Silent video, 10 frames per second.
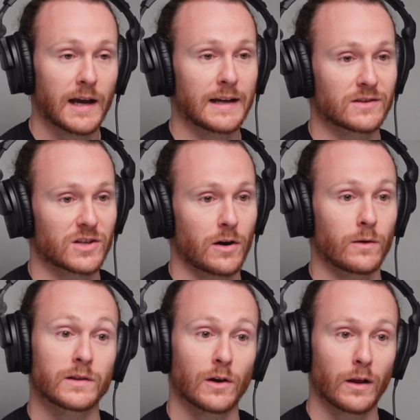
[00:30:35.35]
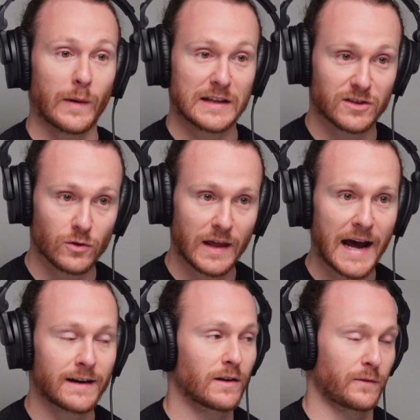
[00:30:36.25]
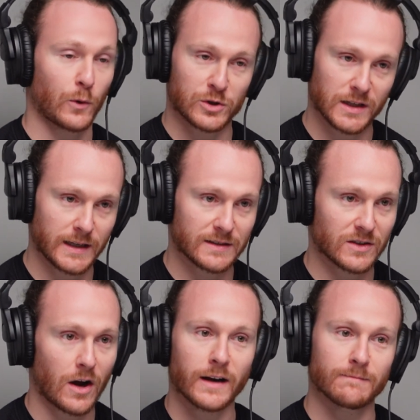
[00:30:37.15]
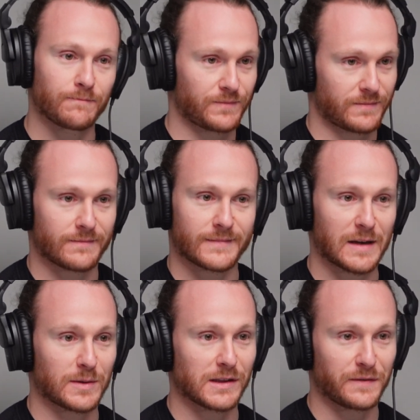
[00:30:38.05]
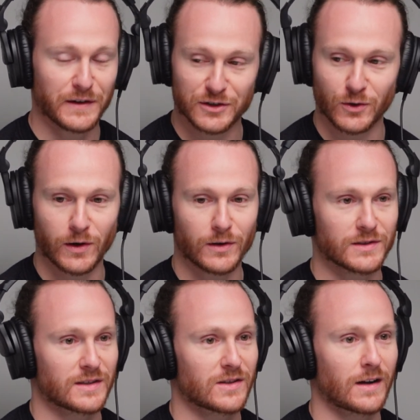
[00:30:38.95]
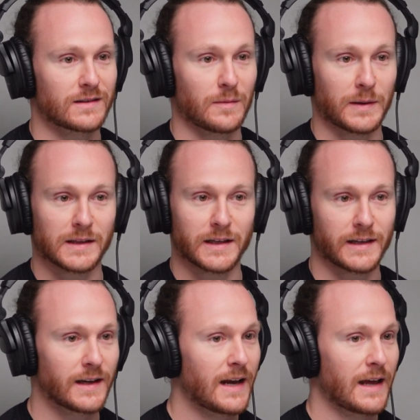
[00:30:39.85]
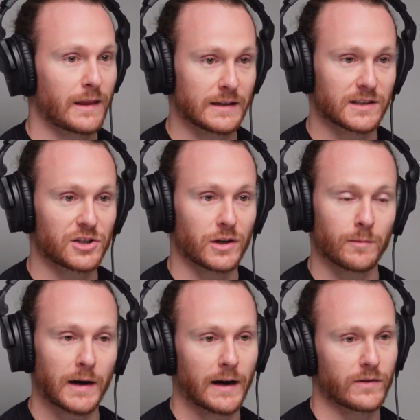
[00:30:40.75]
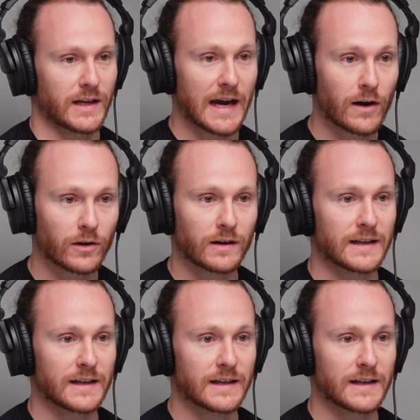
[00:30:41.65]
And so the only way to do that, unfortunately, it's not typically fish oils. It's not typically things that you can buy over the counter.